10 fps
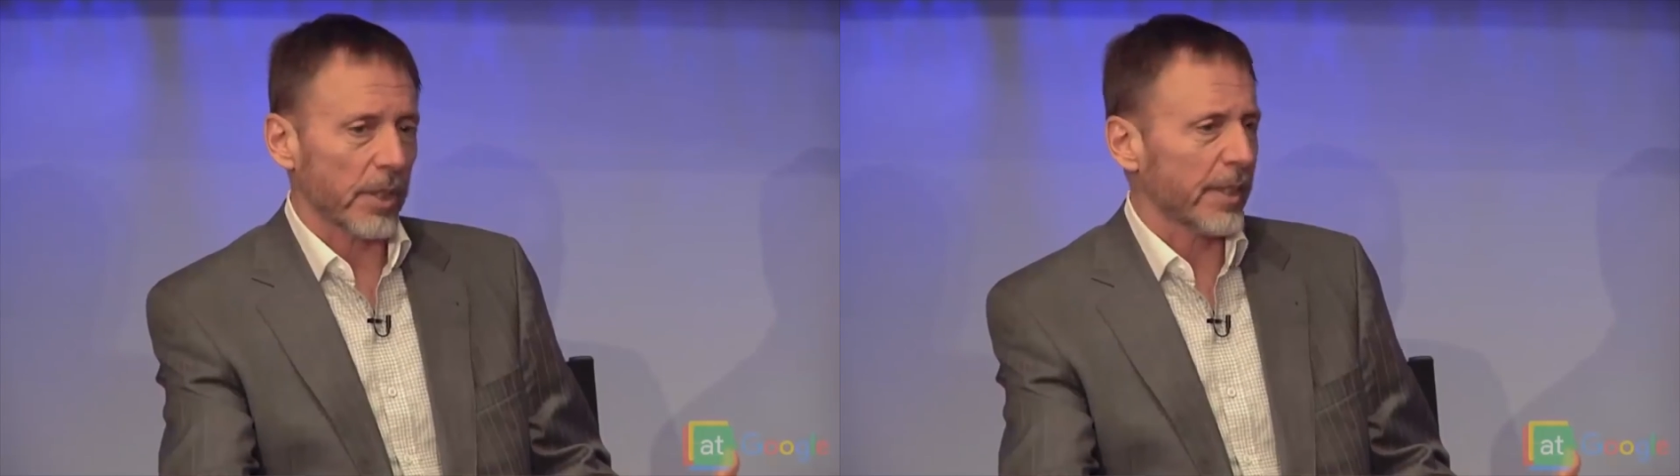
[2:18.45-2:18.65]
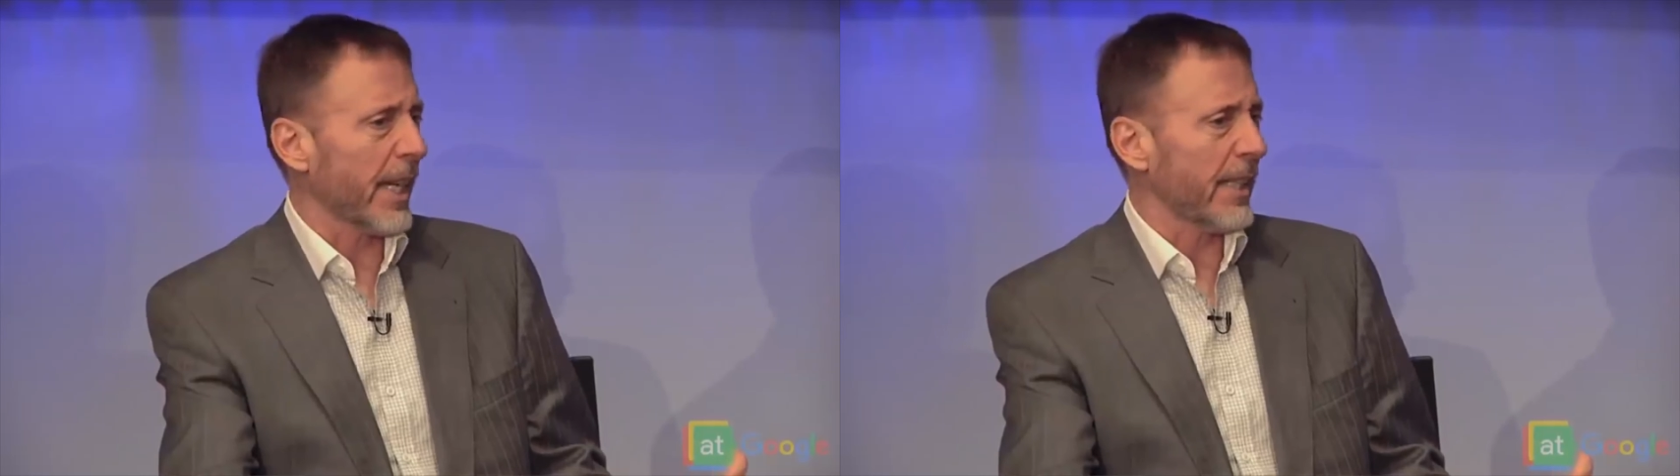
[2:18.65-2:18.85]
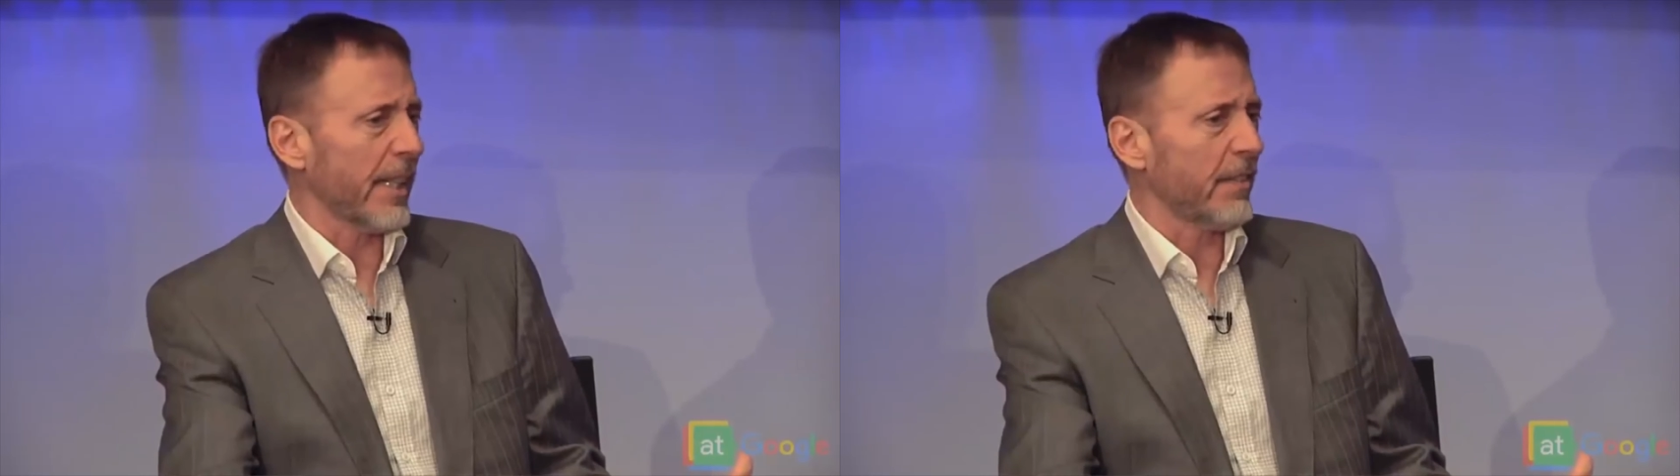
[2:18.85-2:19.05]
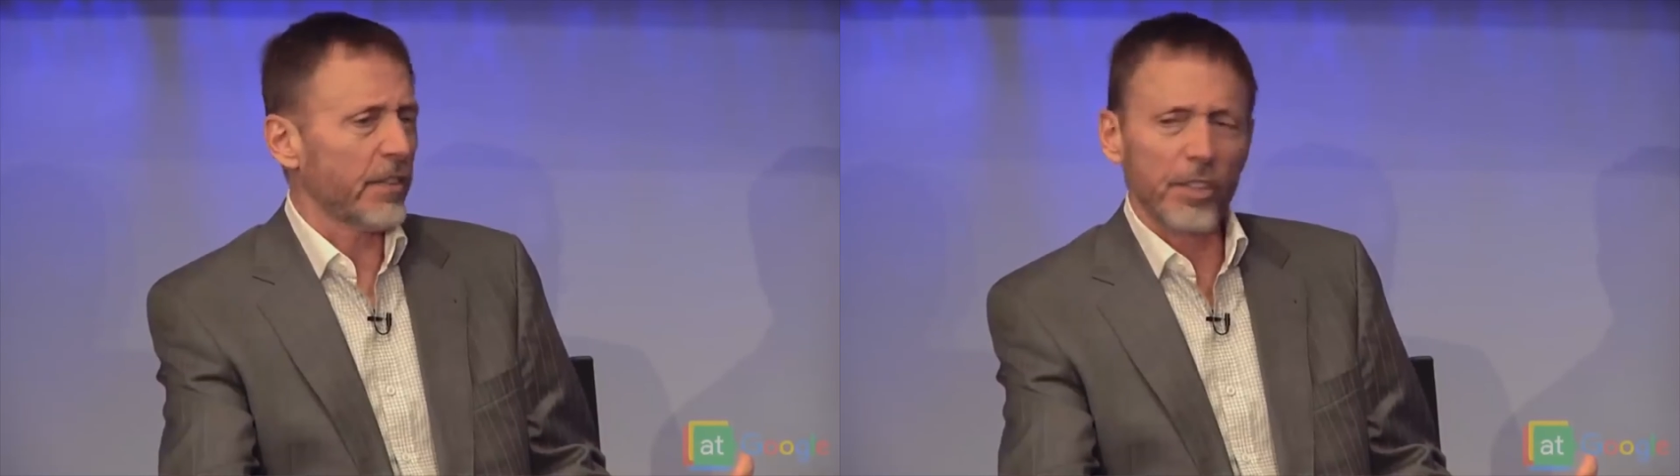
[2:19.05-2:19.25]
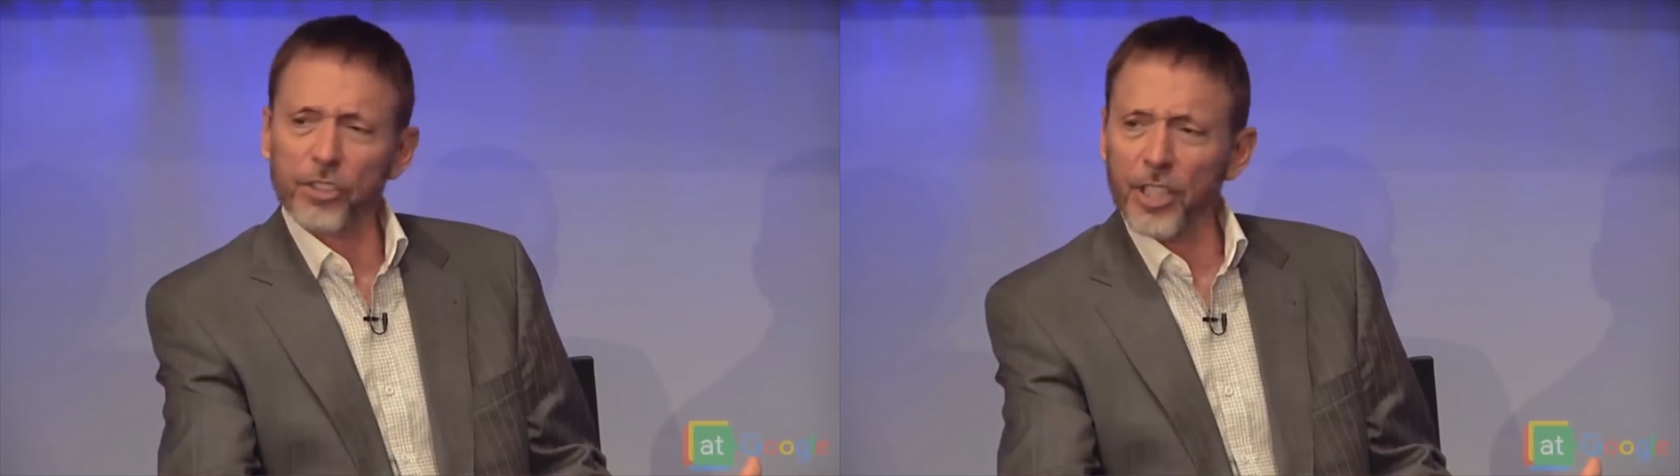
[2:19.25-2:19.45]
because
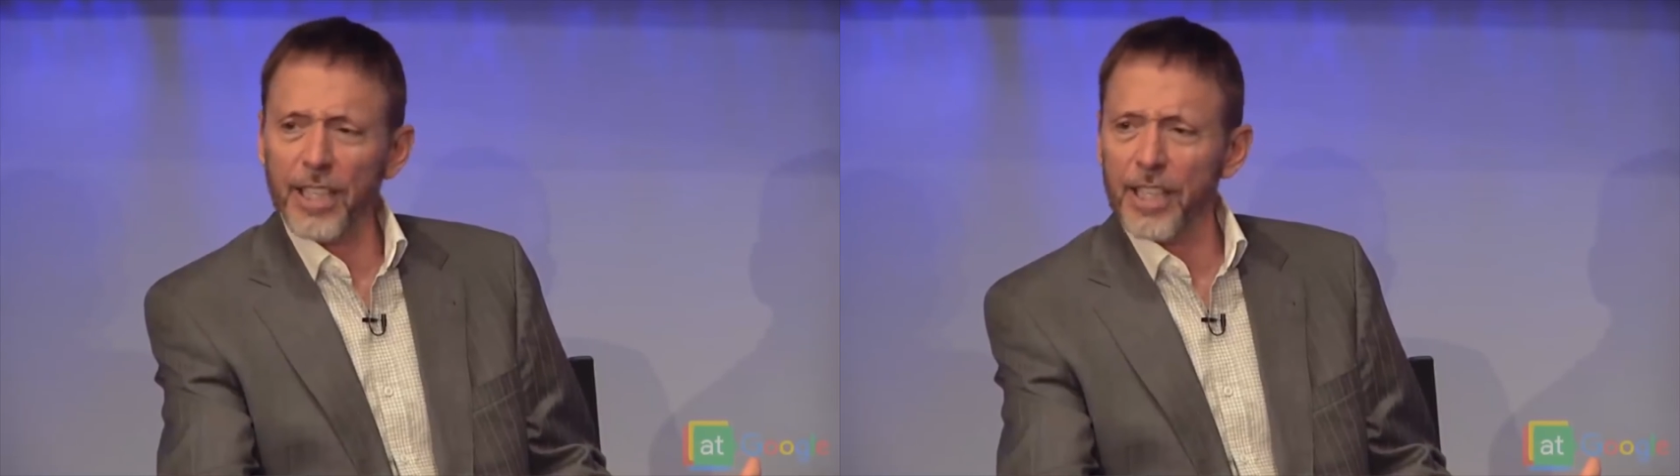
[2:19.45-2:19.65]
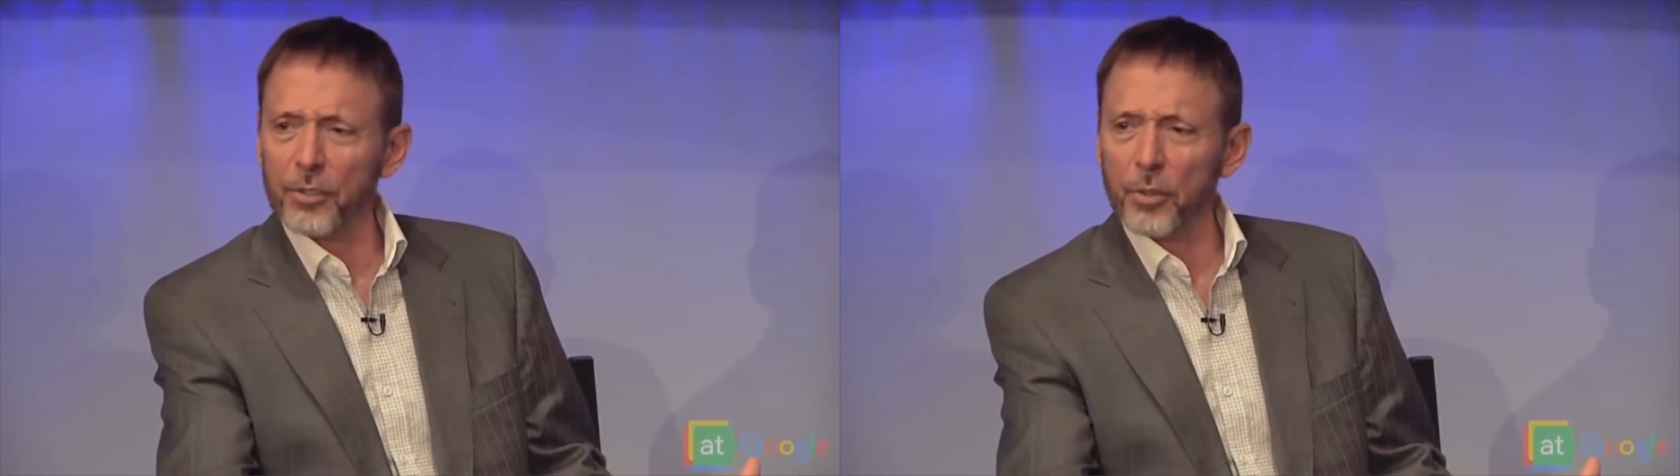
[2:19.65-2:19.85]
if you say that